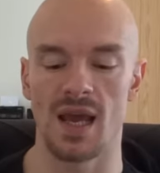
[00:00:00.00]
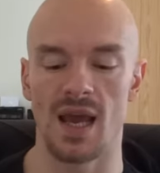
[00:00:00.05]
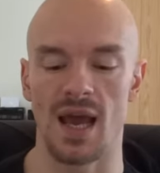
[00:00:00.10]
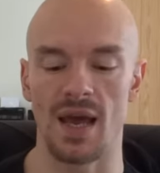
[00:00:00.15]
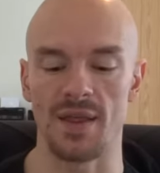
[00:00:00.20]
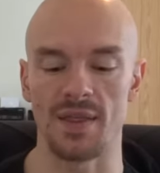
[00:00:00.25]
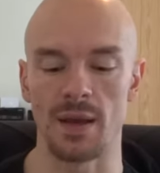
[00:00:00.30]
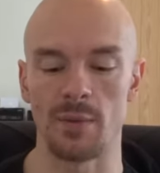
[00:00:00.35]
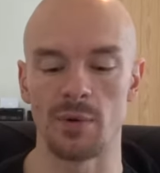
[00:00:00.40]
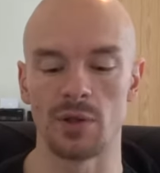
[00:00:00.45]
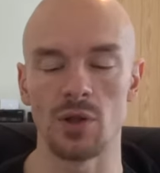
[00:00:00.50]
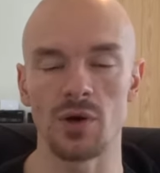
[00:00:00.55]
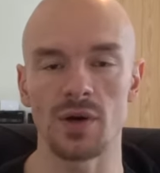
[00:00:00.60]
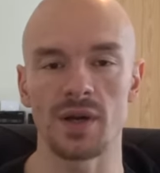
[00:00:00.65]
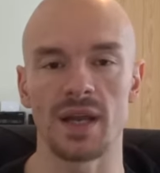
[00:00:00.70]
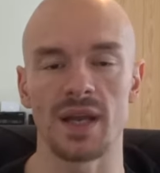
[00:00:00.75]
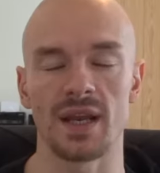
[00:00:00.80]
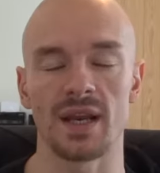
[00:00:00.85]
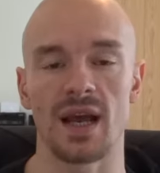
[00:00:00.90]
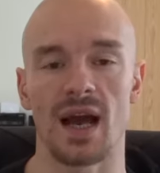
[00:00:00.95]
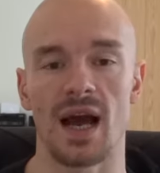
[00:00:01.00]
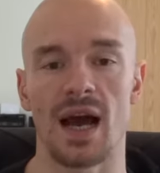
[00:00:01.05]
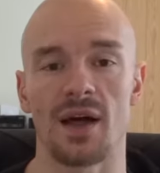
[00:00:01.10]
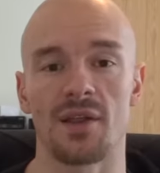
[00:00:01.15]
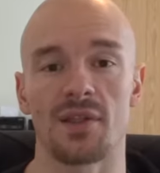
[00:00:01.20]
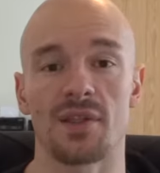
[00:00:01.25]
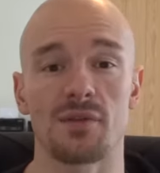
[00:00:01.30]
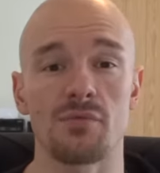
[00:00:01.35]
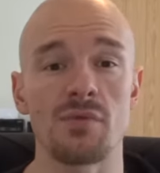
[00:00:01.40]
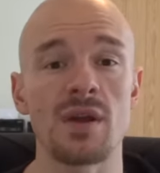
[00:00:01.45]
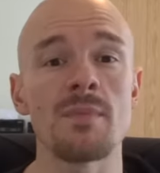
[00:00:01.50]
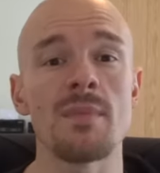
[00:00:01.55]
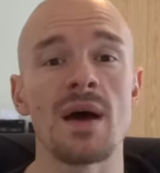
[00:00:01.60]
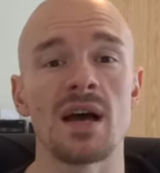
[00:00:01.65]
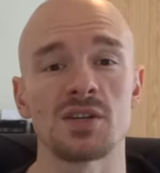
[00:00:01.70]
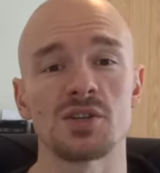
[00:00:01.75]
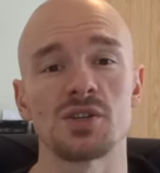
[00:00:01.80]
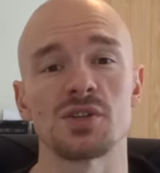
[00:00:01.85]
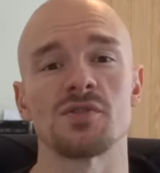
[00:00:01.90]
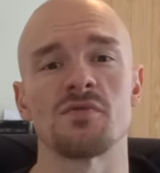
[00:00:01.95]
and they were looking at three
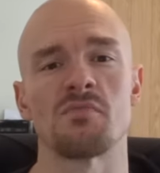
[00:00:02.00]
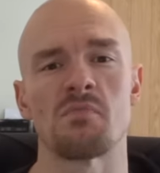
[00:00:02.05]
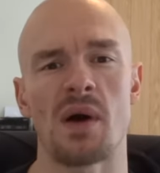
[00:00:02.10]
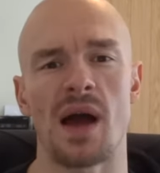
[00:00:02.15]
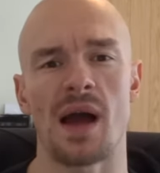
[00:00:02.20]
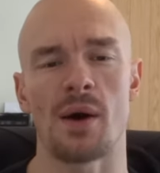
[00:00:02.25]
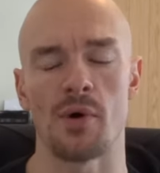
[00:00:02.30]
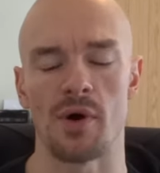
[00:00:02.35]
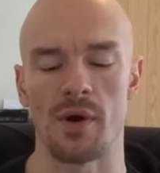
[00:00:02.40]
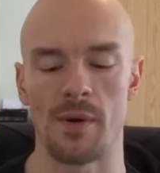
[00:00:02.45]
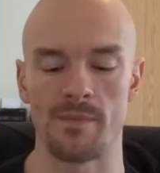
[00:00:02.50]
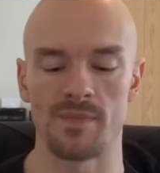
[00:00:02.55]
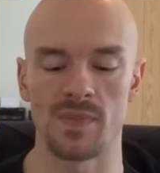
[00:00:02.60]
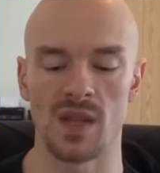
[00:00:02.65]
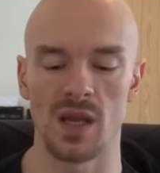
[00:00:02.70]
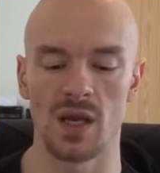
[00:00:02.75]
measures of power.